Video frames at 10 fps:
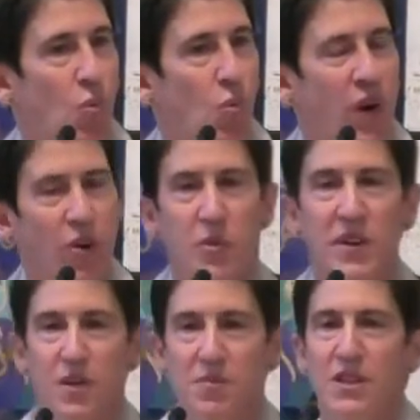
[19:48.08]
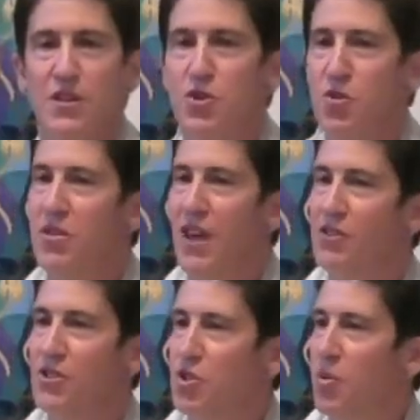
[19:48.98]
Where are we going to be in
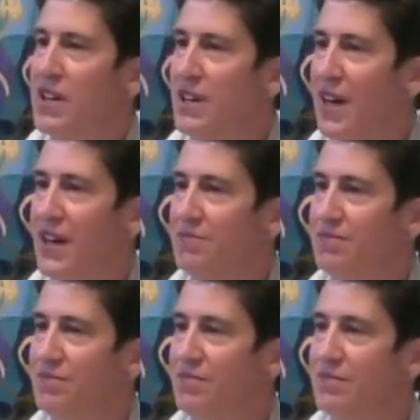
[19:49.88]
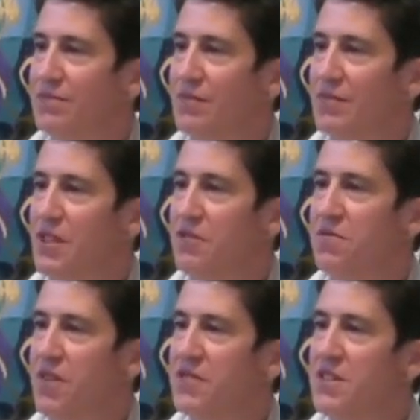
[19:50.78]
2029, in
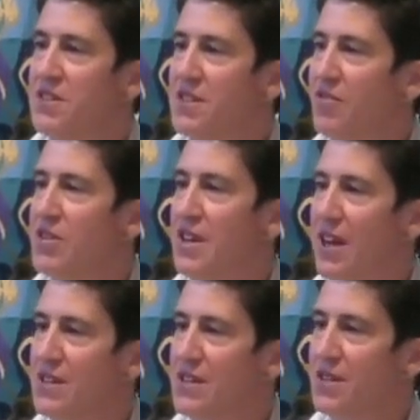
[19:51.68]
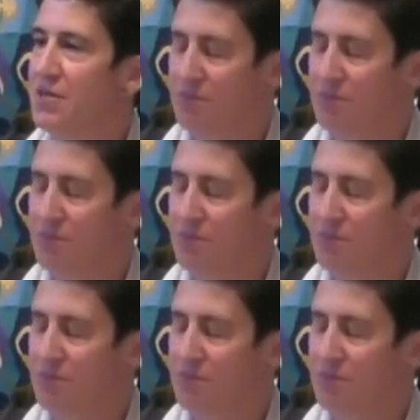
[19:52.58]
5790?